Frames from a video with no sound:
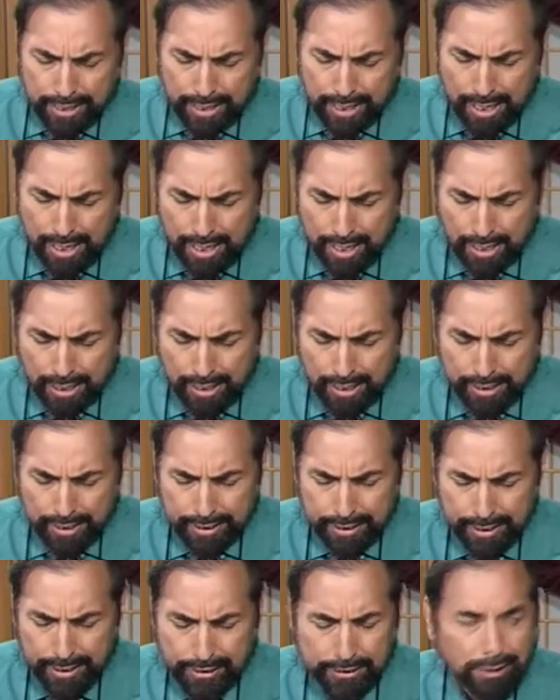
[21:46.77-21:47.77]
uh,
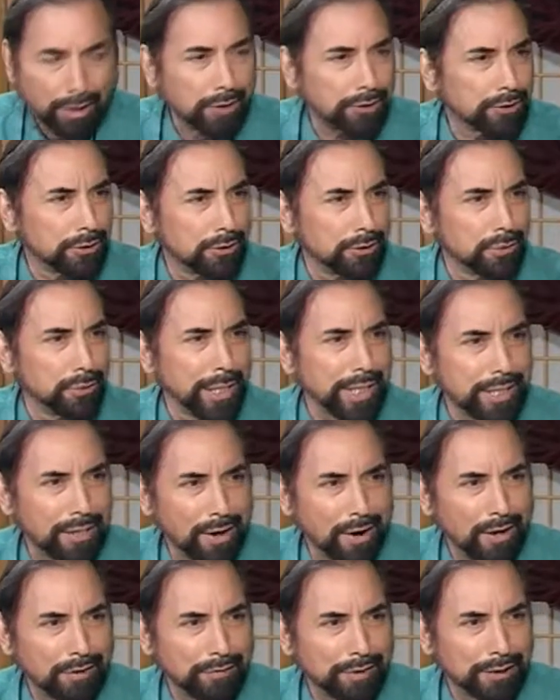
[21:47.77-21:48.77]
it's also the wheat
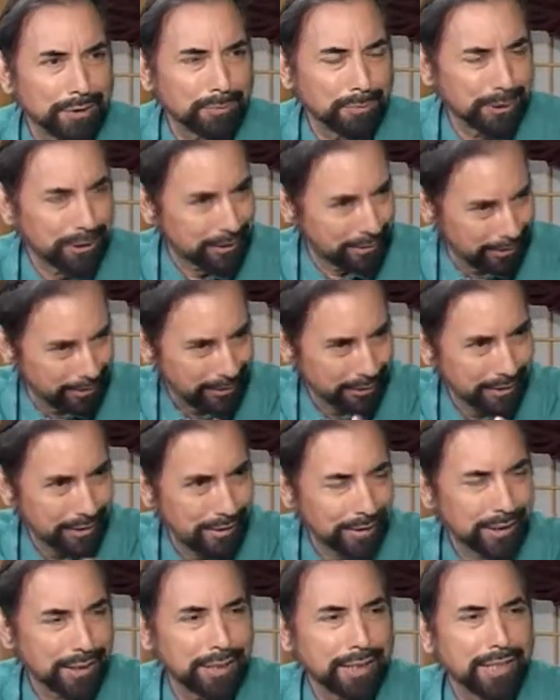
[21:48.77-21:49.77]
harvest, which
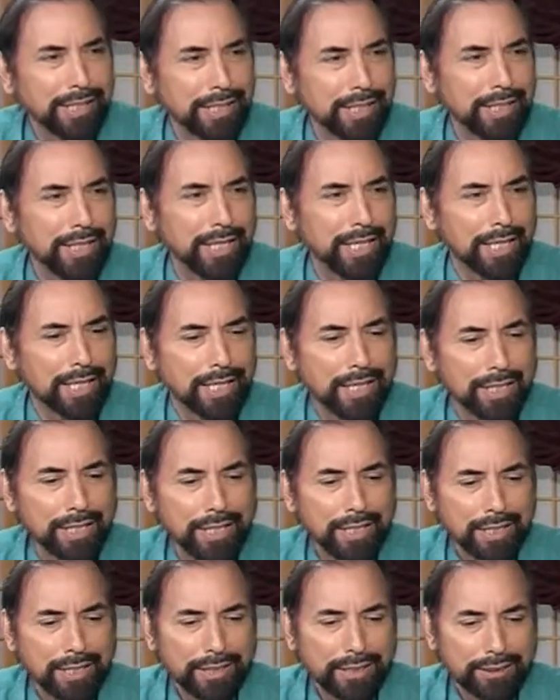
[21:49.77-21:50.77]
uh,
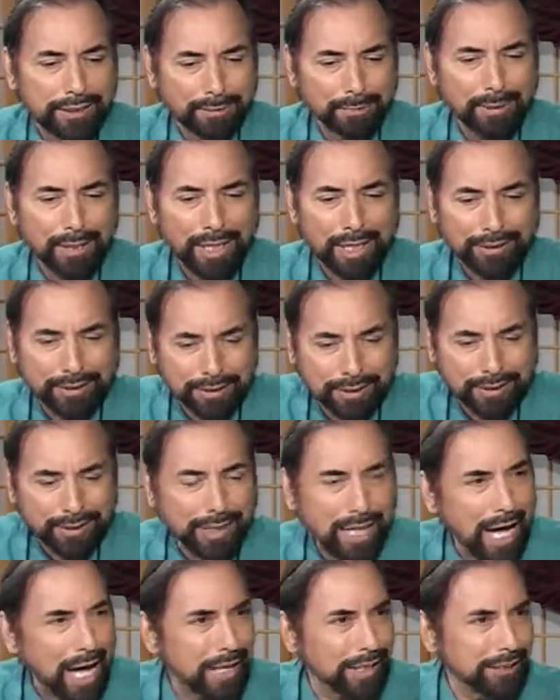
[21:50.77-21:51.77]
symbolizes that
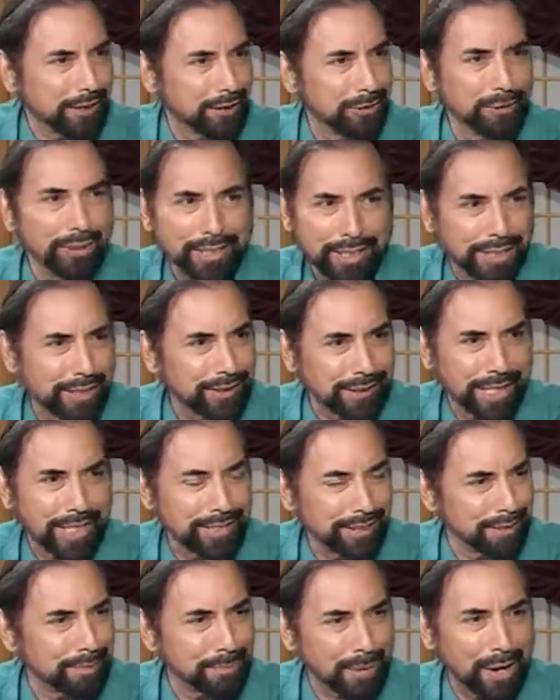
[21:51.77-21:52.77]
God is doing his
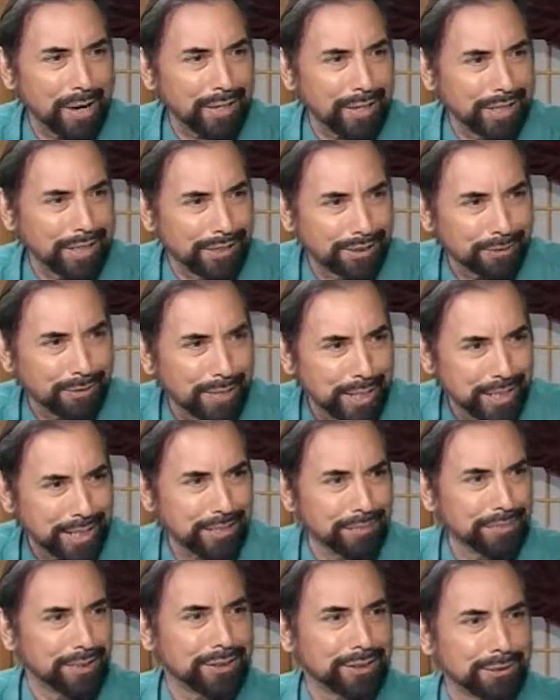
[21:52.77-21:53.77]
end of the bargain. He's already
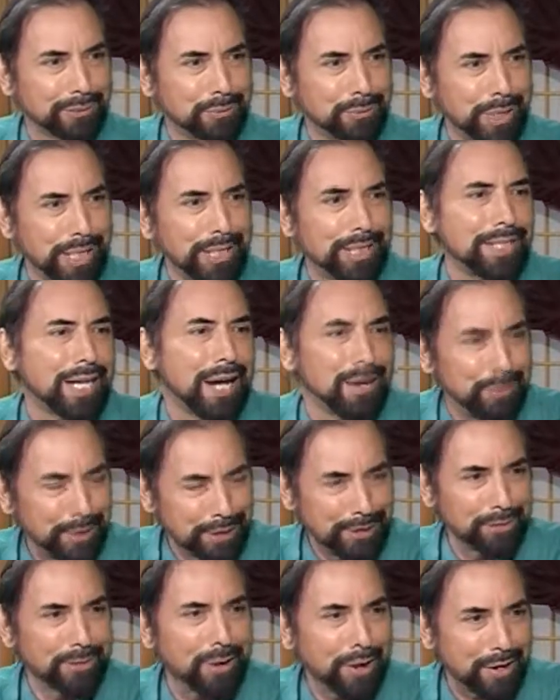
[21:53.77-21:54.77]
given us the wheat. Now we
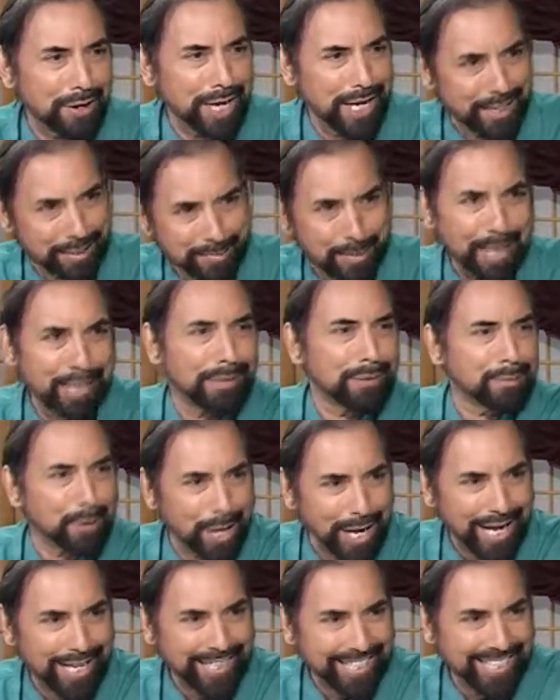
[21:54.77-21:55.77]
do our end and make the
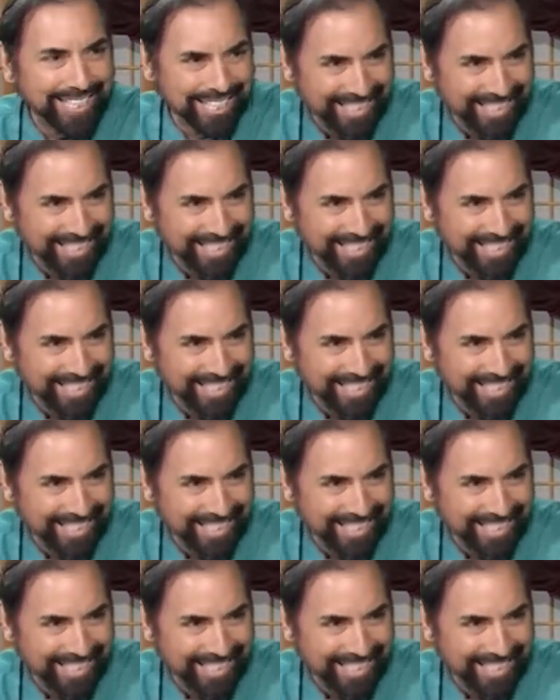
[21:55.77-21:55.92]
bread.